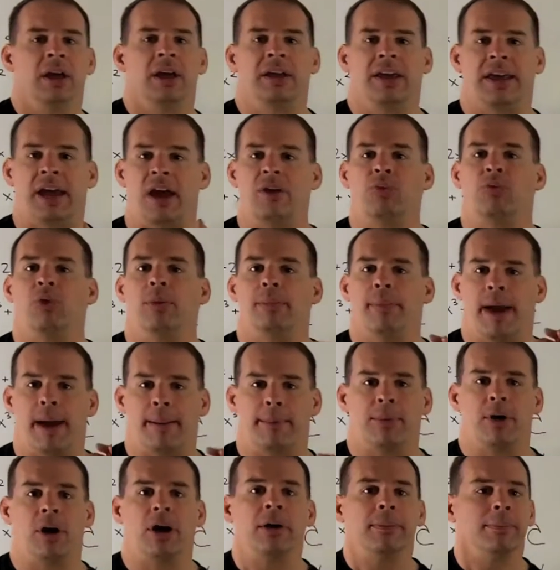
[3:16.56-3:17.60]
Okay,
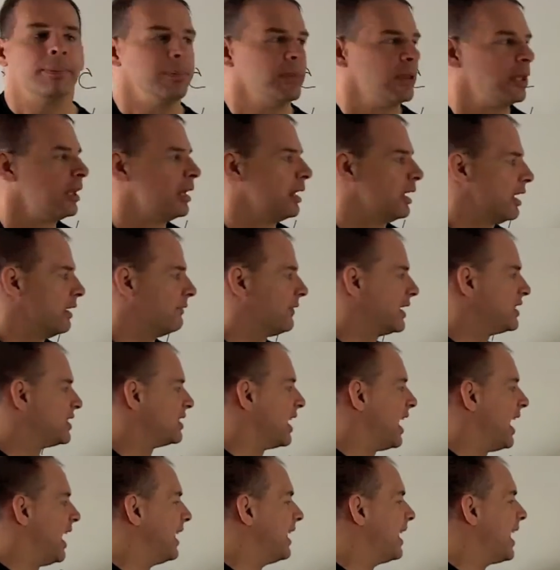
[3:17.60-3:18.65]
remember, if I
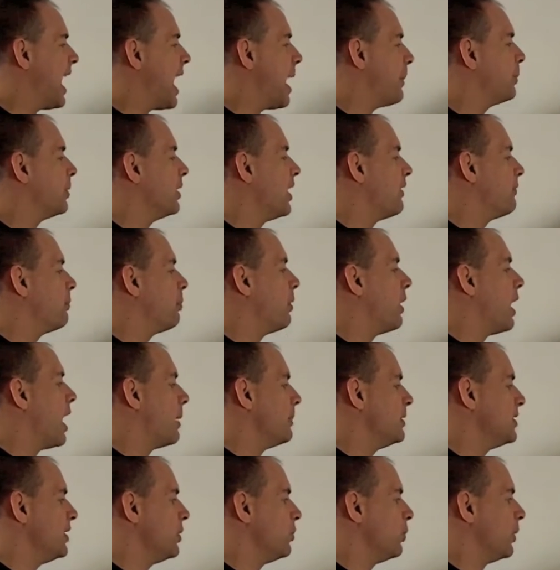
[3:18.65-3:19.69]
say capital F
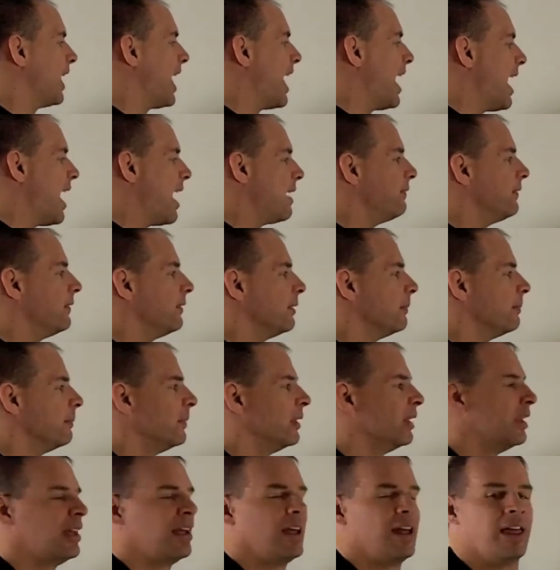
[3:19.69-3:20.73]
prime is equal to F,
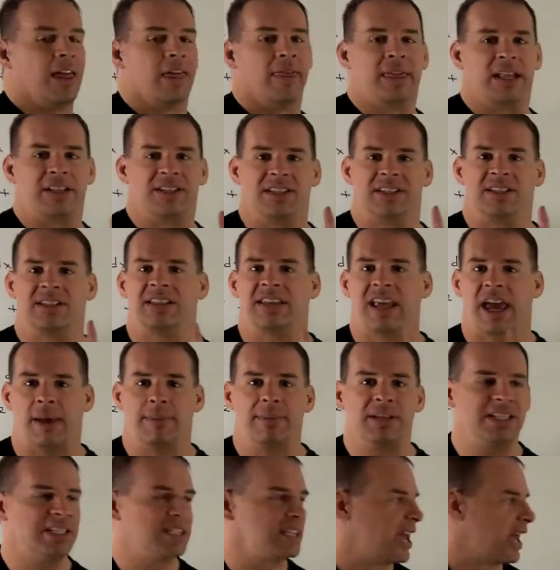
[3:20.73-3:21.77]
that's the same
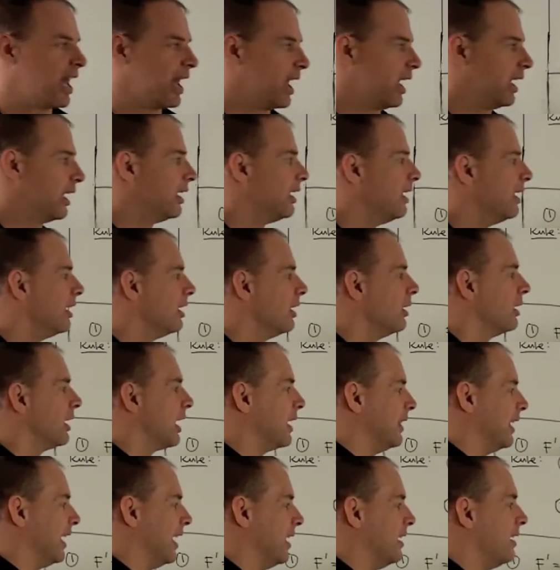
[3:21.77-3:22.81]
as saying,
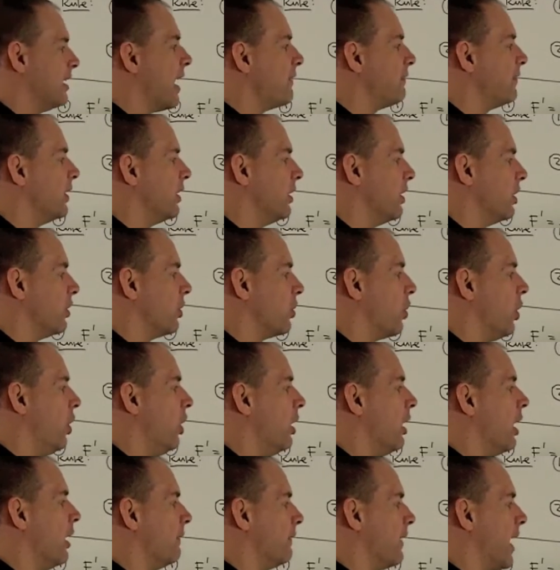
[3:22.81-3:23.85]
okay, the indefinite
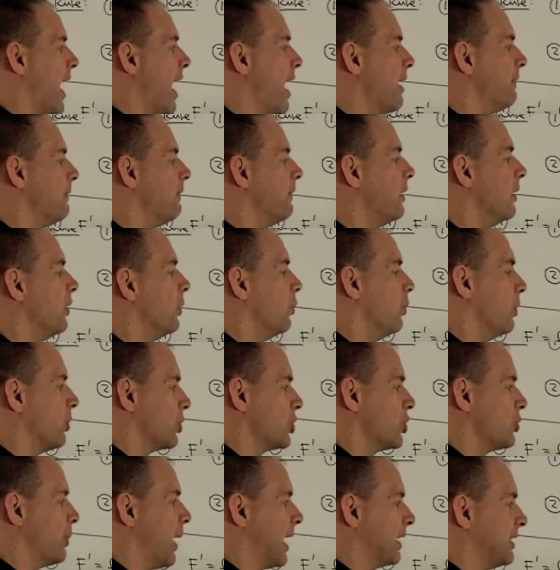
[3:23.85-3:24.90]
integral of F with
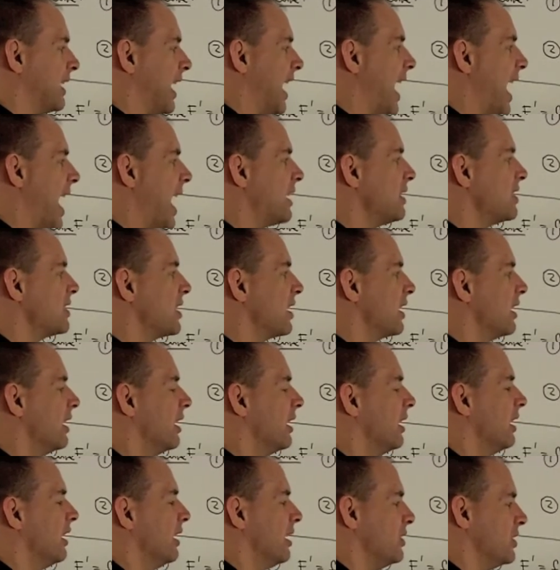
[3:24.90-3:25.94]
respect to X
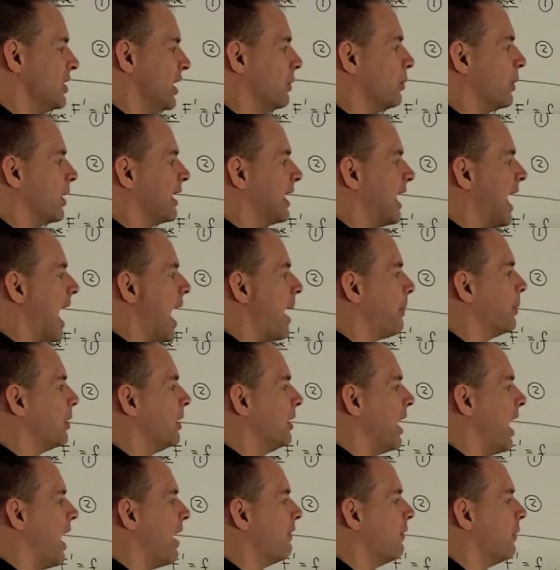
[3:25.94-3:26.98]
is equal to
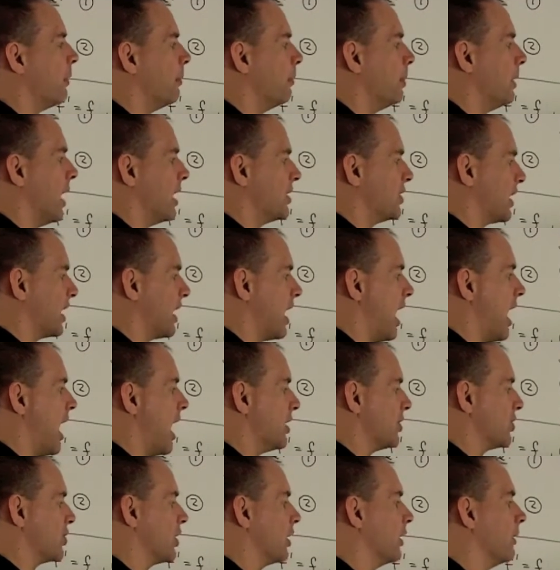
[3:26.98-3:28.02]
capital F plus a
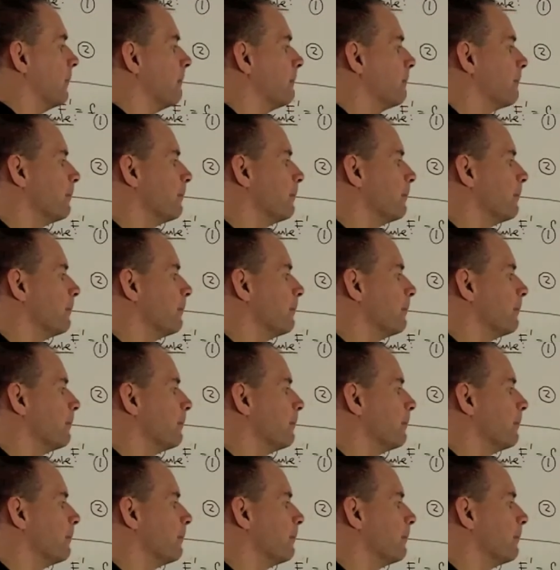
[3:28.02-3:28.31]
constant.